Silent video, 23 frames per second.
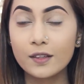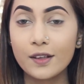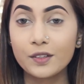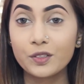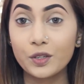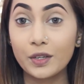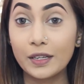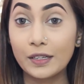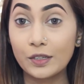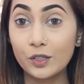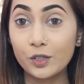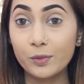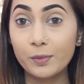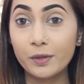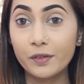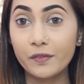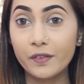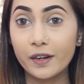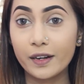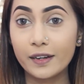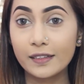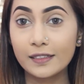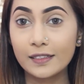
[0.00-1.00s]
so it will be
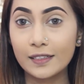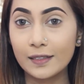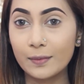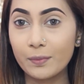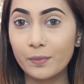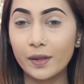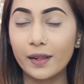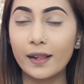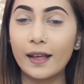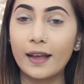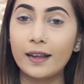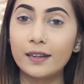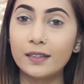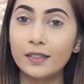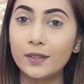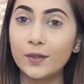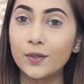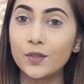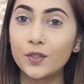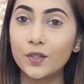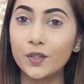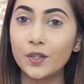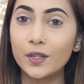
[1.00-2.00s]
very simple and
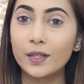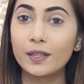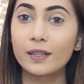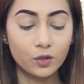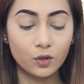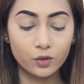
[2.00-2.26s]
neutral.